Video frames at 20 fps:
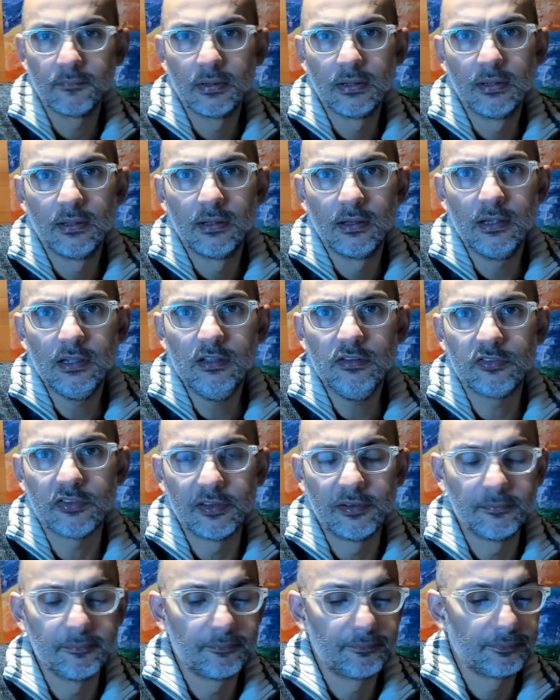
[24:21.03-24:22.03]
Easy.
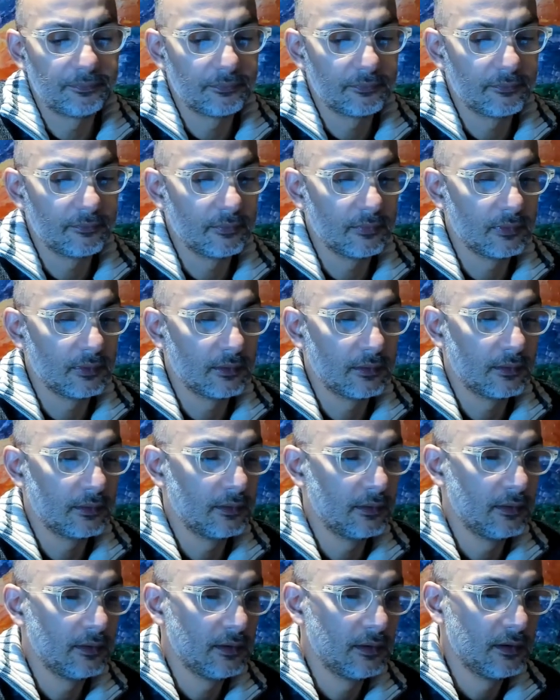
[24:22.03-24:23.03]

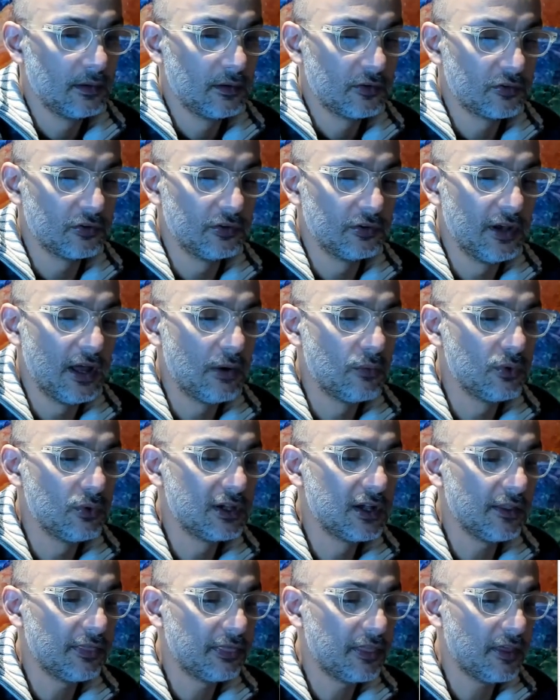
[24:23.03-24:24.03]
So now we
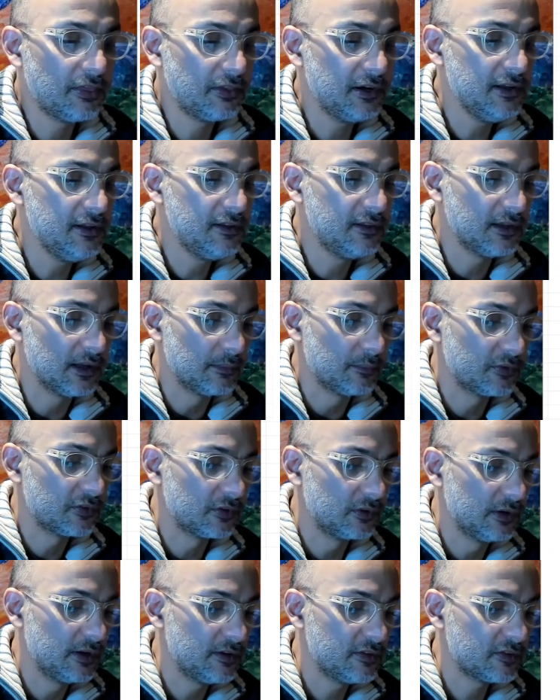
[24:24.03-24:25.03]
got the 3 terms, so
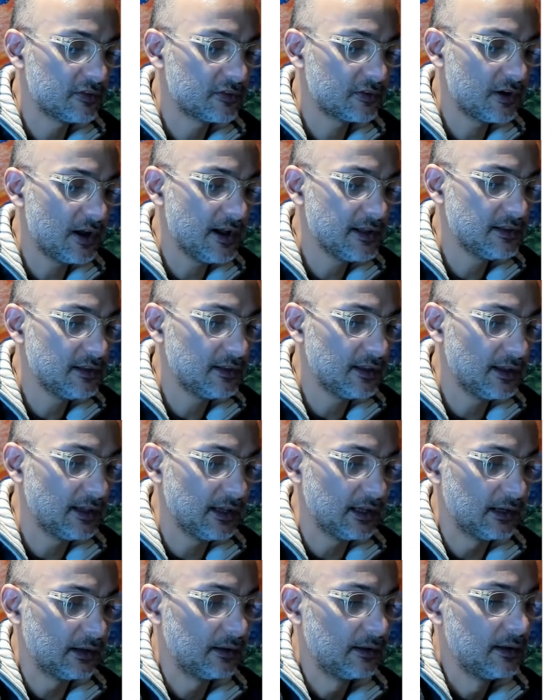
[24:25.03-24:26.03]
let's write it again.